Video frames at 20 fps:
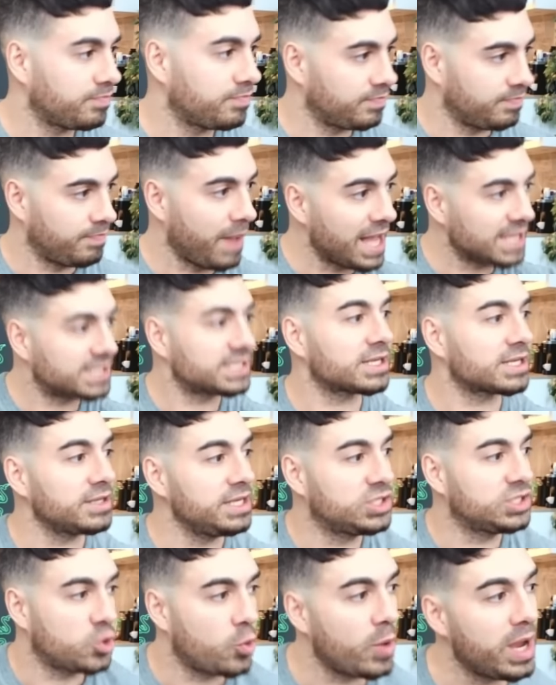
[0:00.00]
basically
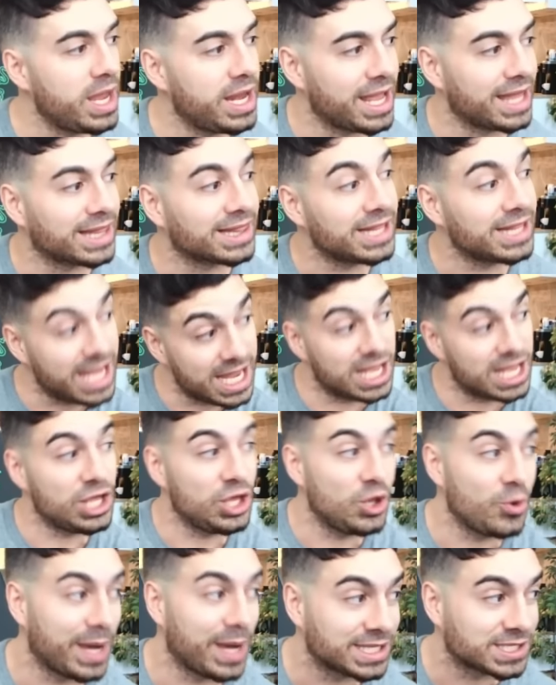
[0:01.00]
tweeting and leading
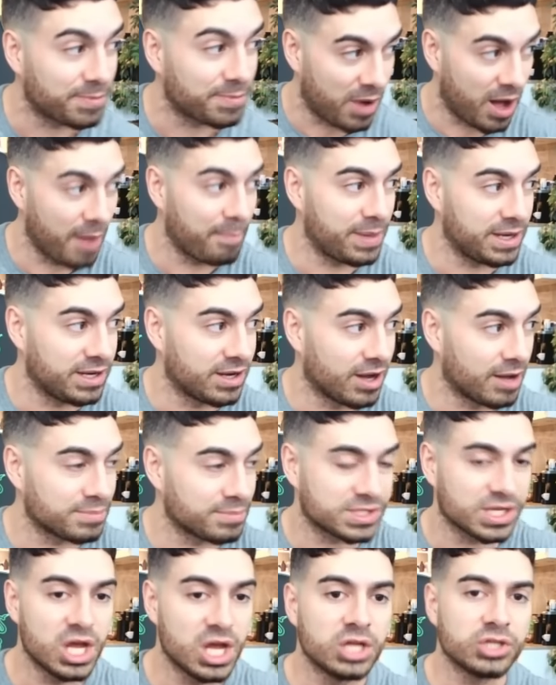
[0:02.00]
you into pump and
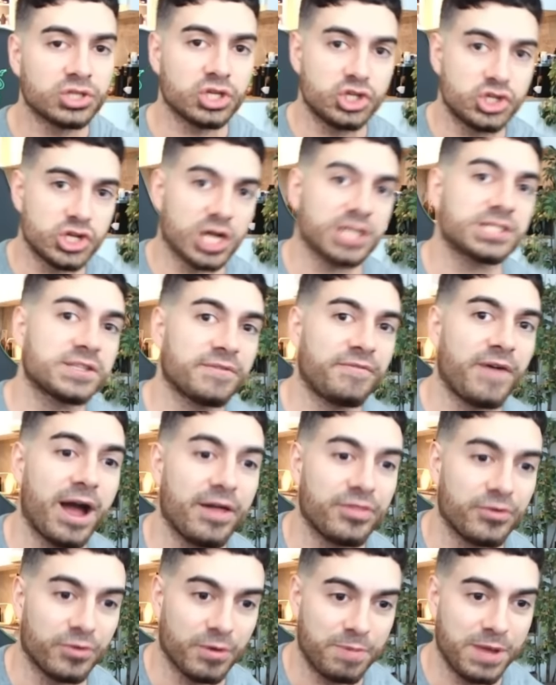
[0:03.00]
dumps to justify
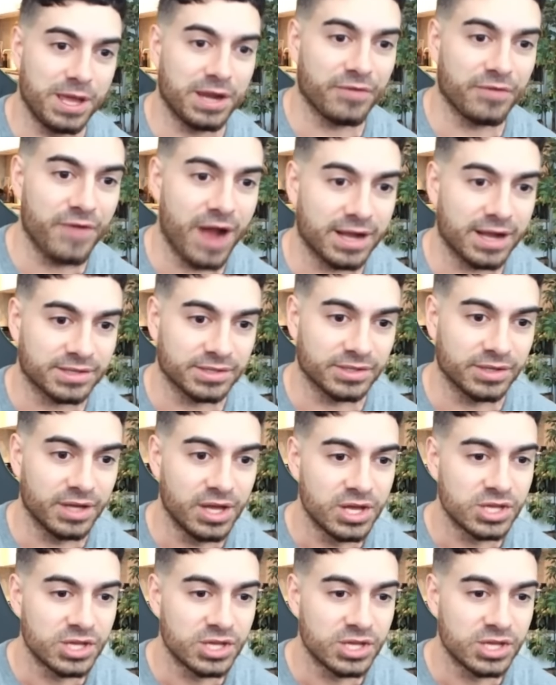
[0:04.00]
the repeating fractal.